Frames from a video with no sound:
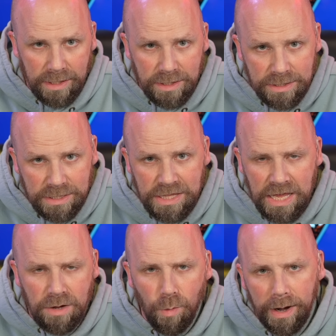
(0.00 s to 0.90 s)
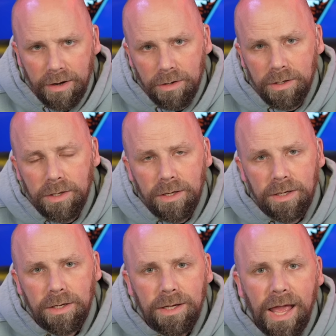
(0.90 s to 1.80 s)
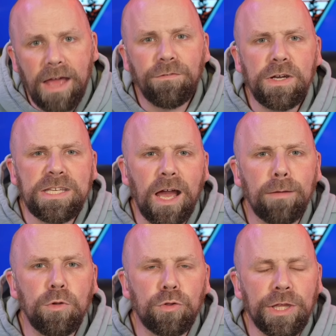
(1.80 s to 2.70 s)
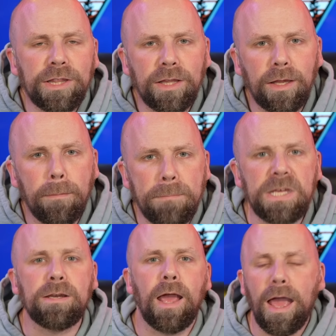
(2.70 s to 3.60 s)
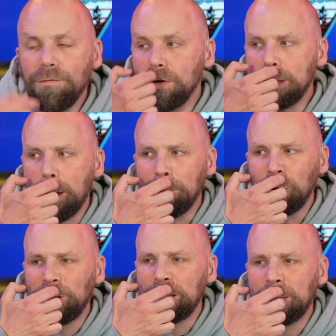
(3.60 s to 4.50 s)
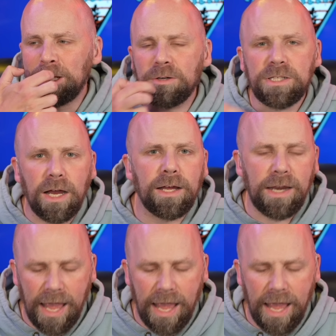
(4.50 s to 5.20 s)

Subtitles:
This thing where every time you think that they're beat, every time you think that they're done,